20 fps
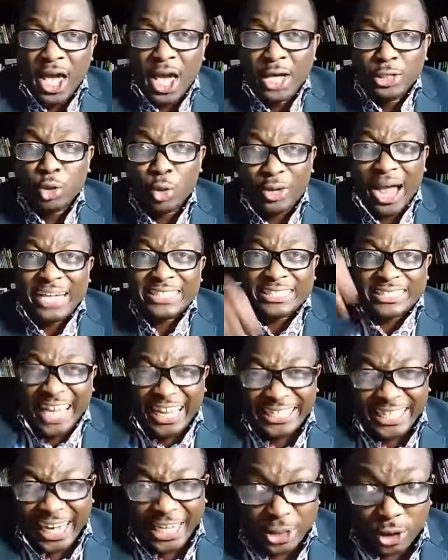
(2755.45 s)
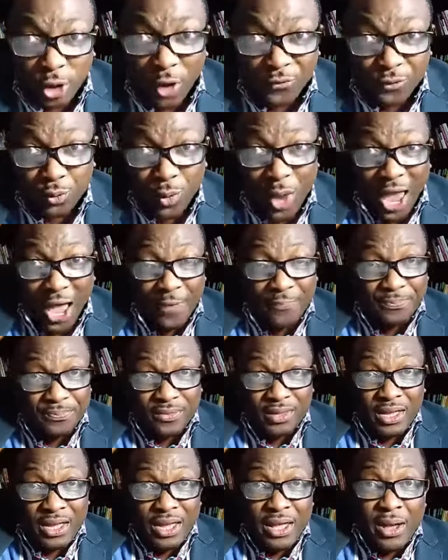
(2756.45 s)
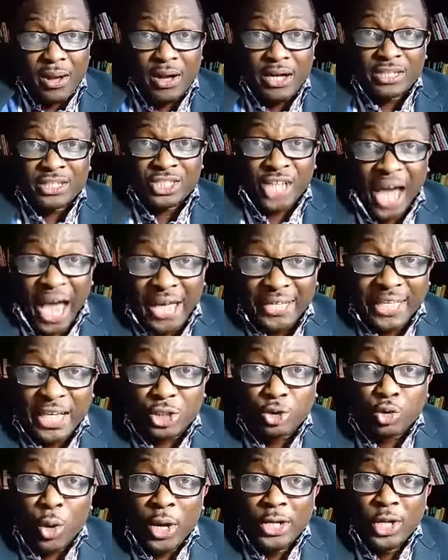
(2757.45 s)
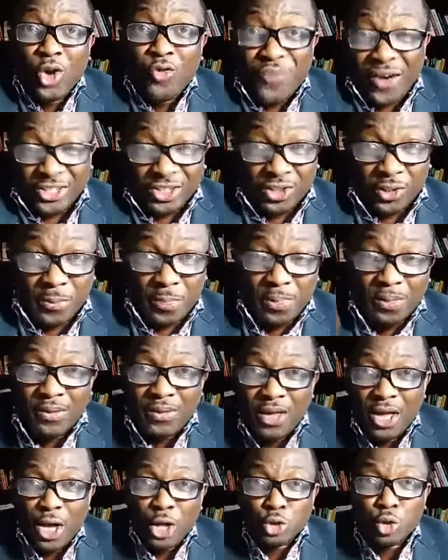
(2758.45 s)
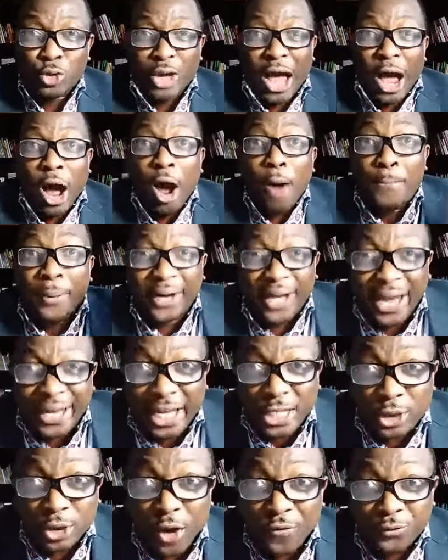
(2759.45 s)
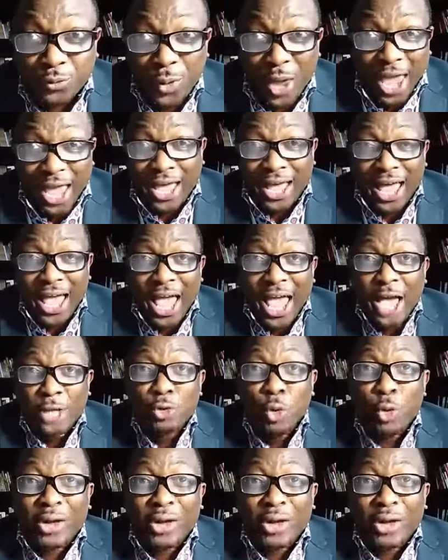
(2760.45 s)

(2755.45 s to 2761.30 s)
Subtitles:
You can change a software, change it to a new version. You can upgrade a software. You